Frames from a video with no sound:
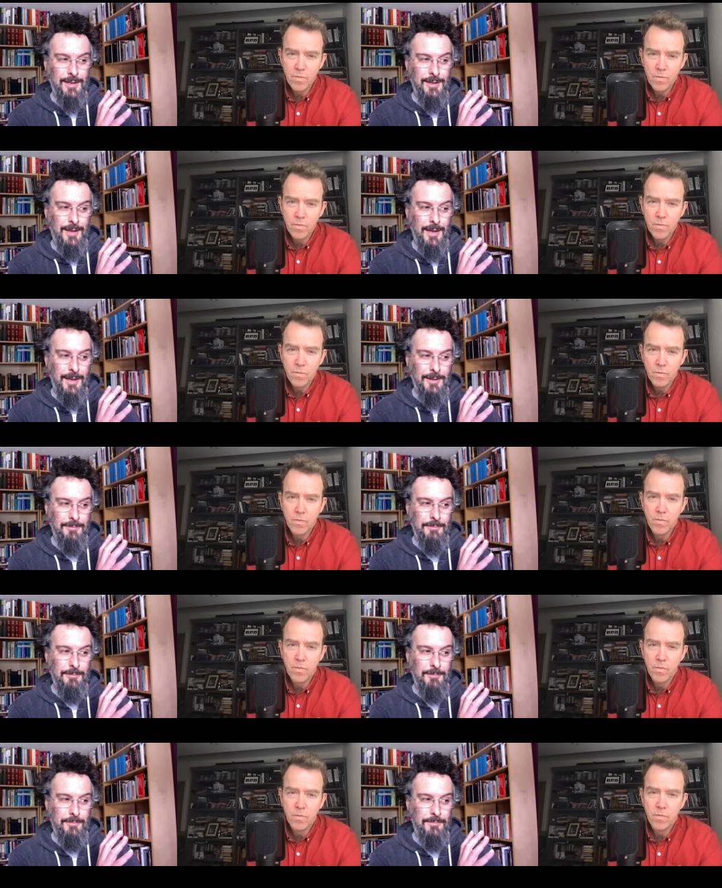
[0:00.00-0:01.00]

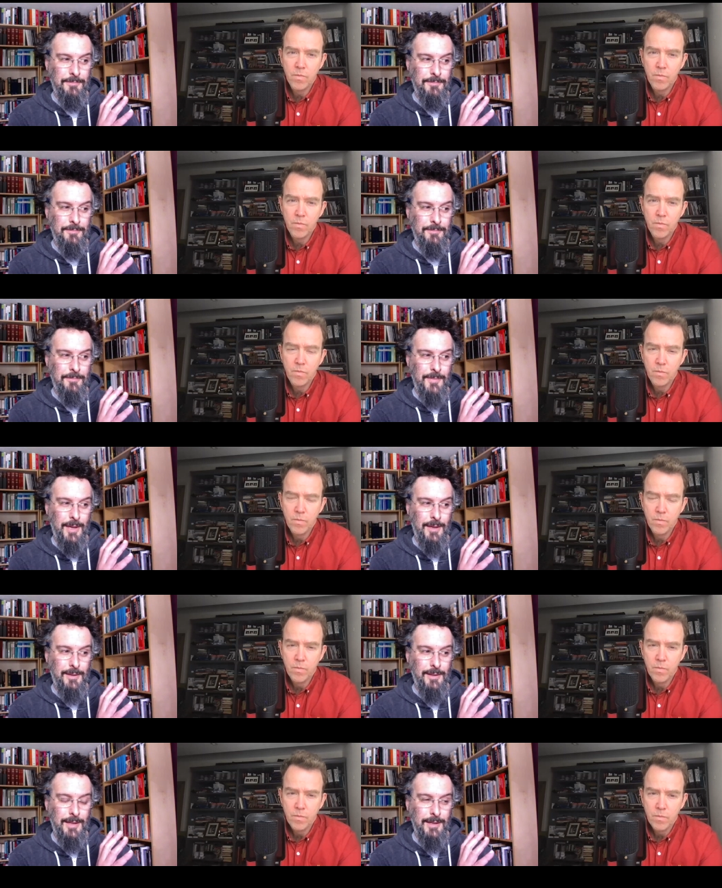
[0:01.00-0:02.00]
Speaker 1: um,
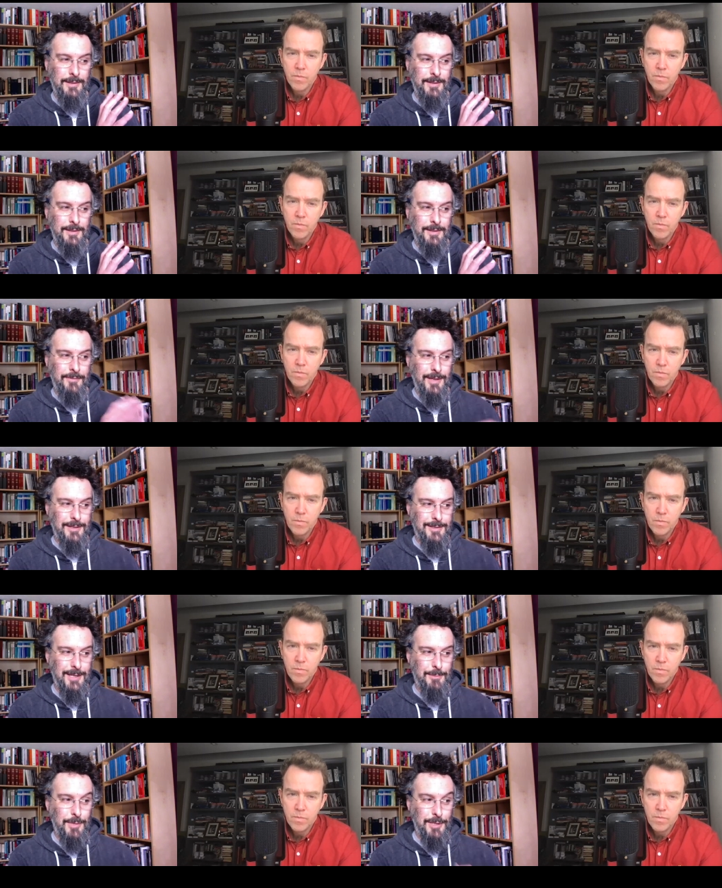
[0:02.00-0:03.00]
like if I could
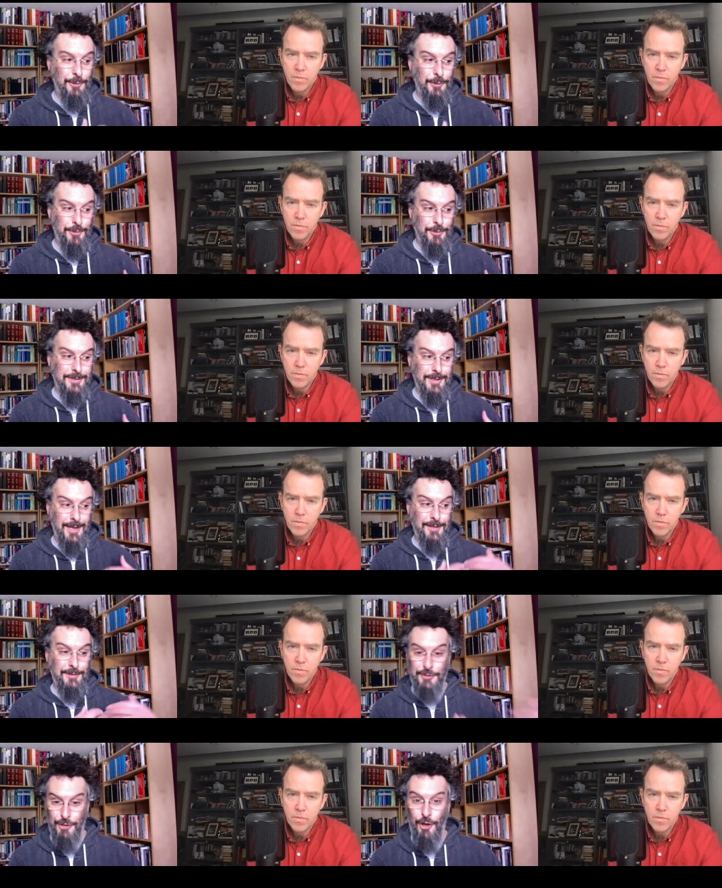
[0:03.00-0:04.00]
take McGilchrist
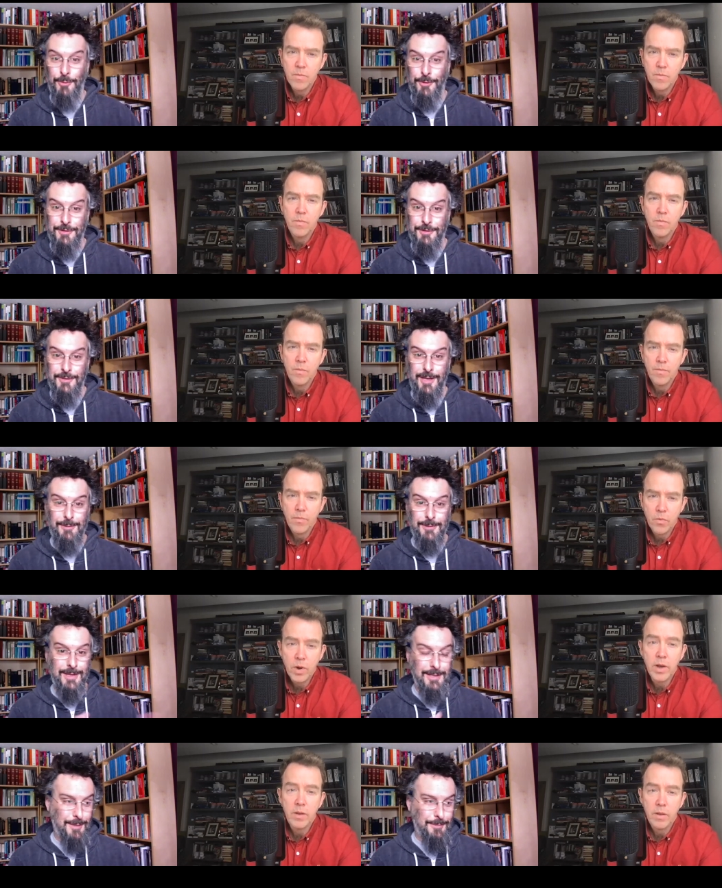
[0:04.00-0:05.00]
against Chalmers, I would
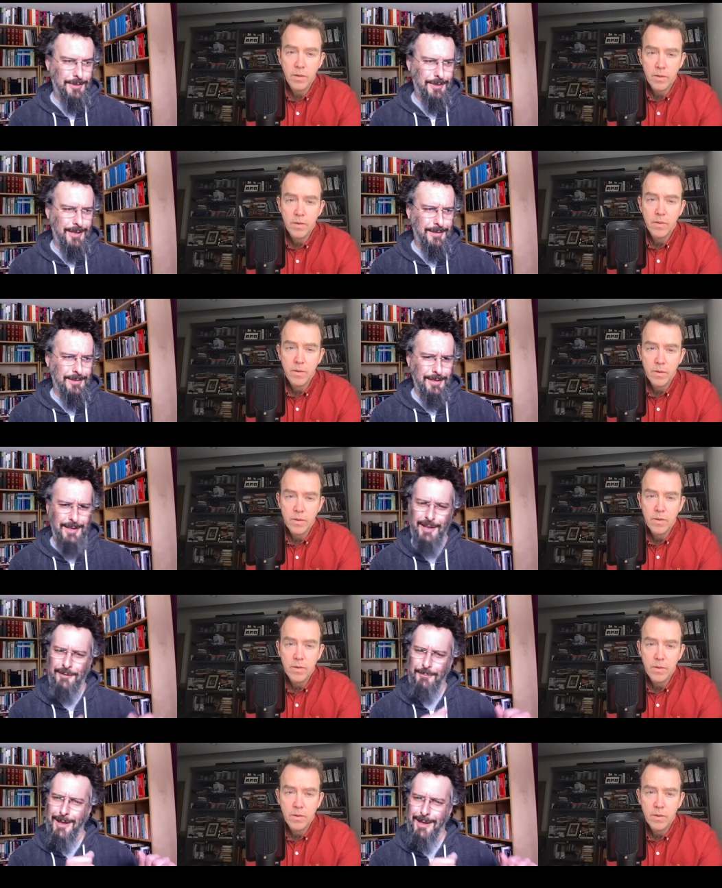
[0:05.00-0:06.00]
say something like the kind
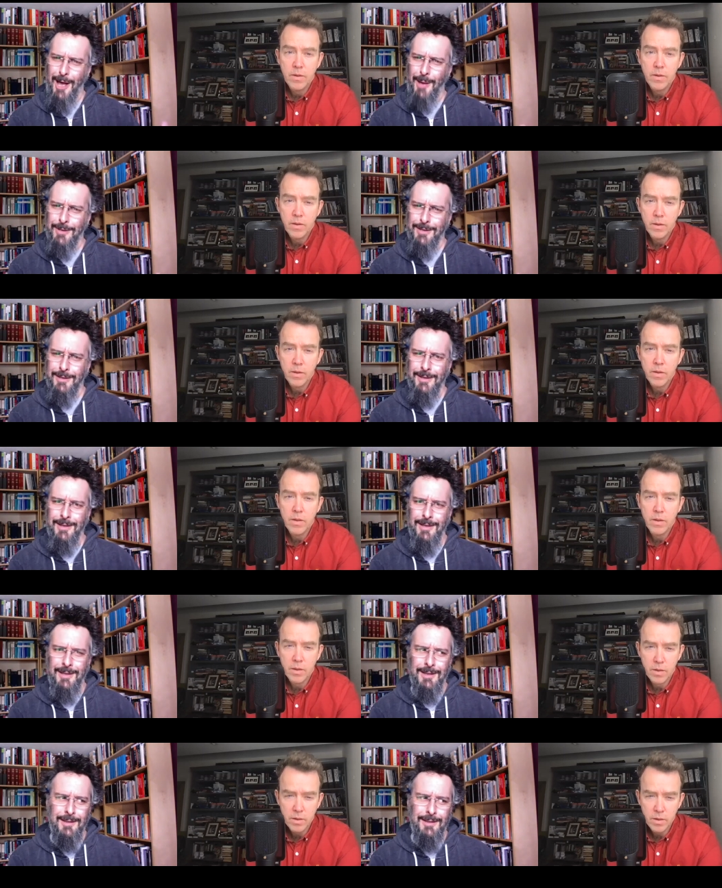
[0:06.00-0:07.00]
of myopic
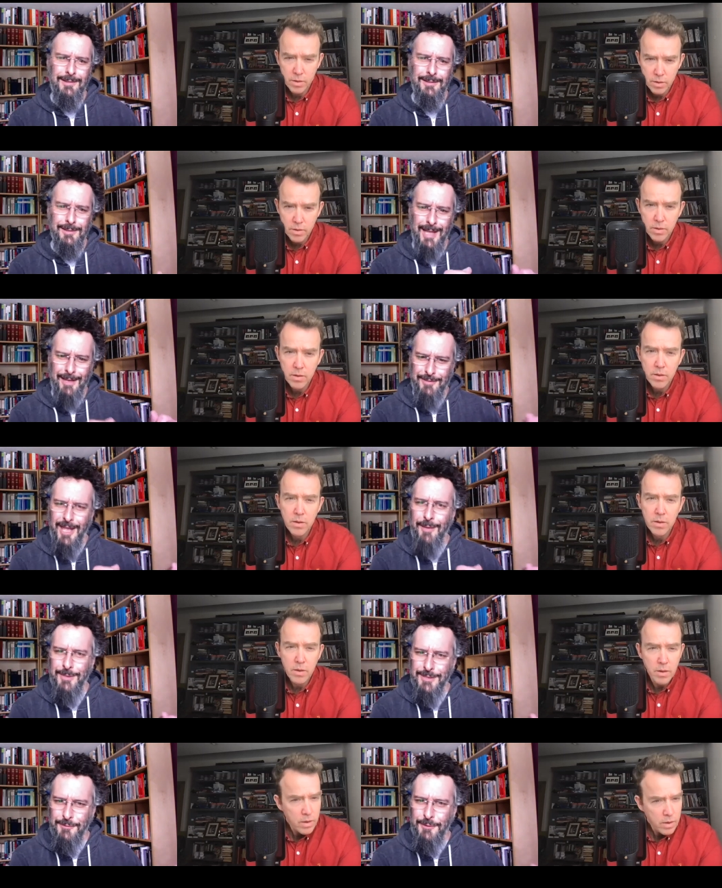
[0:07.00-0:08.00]
left
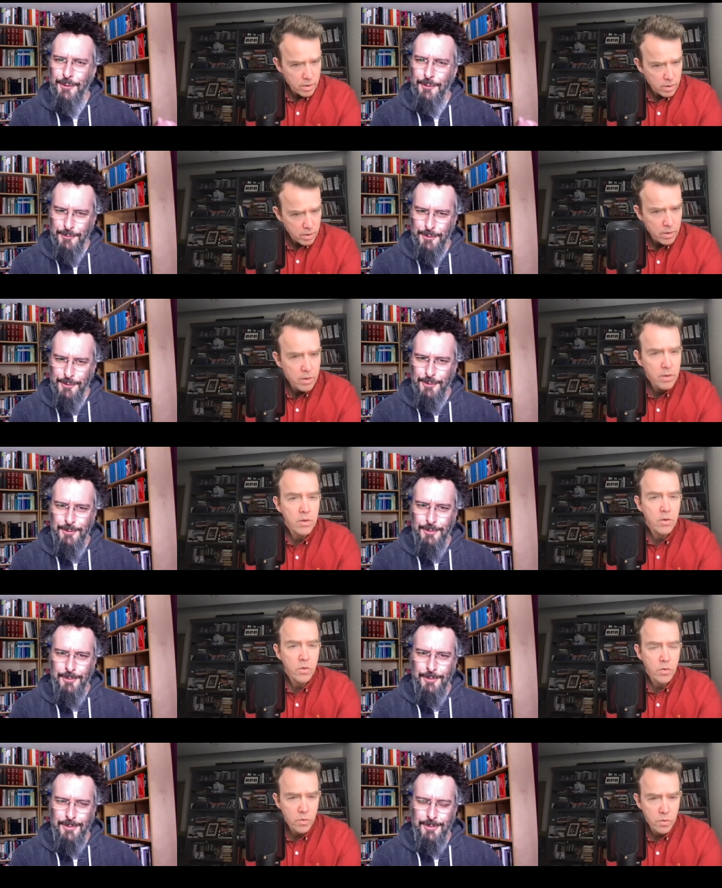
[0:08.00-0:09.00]
hemisphere
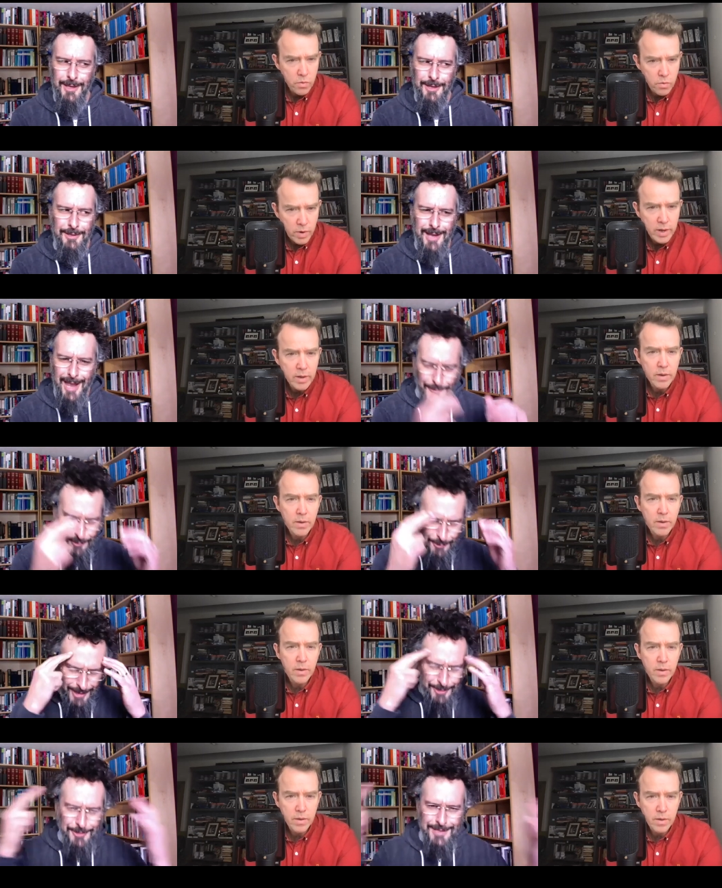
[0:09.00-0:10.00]
view that could ever
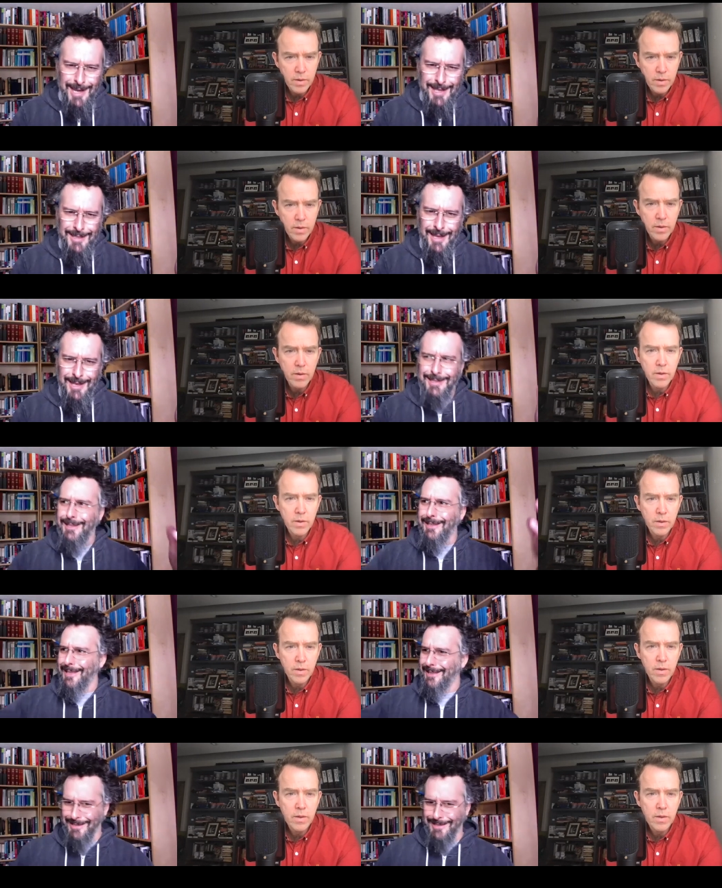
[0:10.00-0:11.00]
entertain the idea
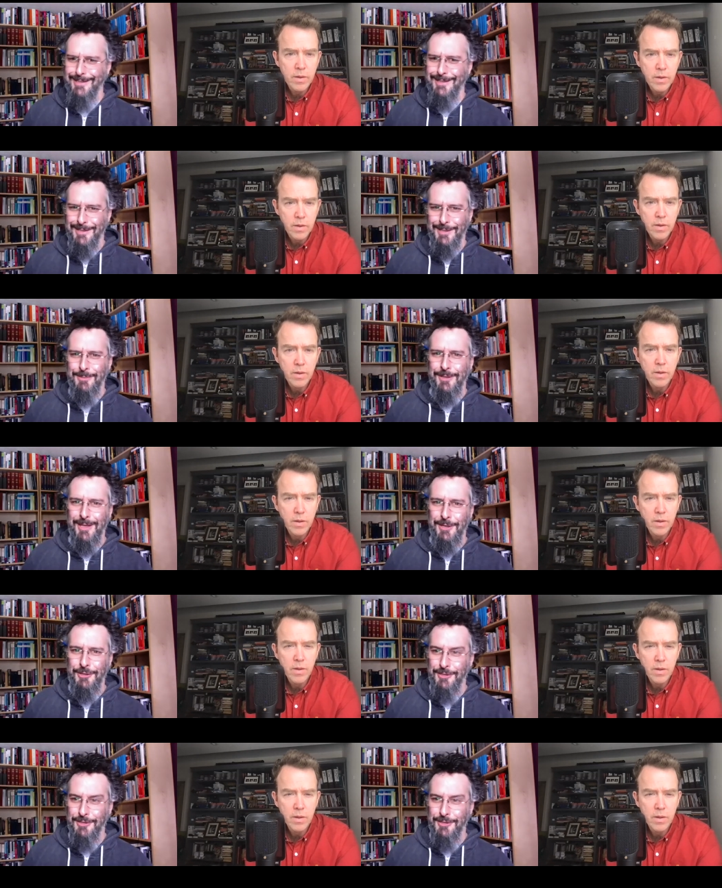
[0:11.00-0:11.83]
that this is a simulation